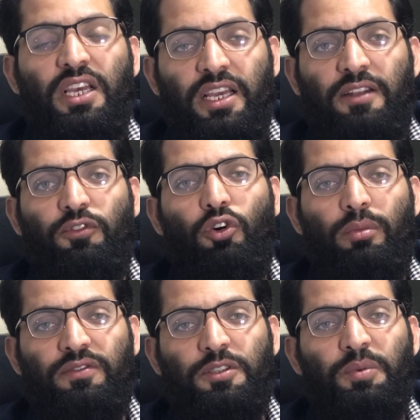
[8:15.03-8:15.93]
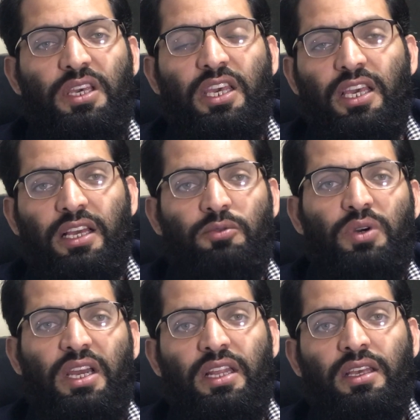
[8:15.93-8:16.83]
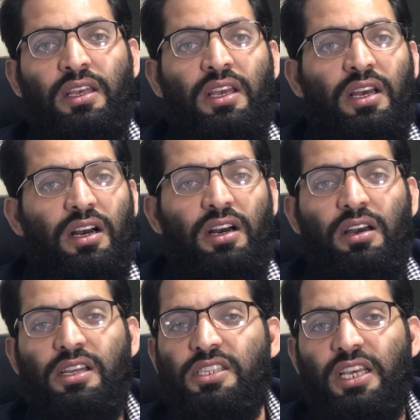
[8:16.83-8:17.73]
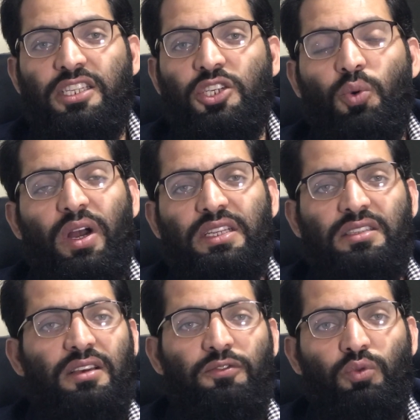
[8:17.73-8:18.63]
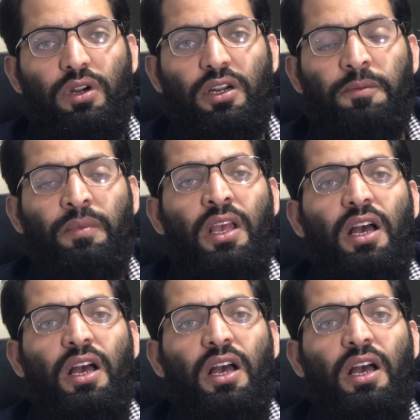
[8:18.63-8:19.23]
in a form of speaking and writing, it's quite tough work.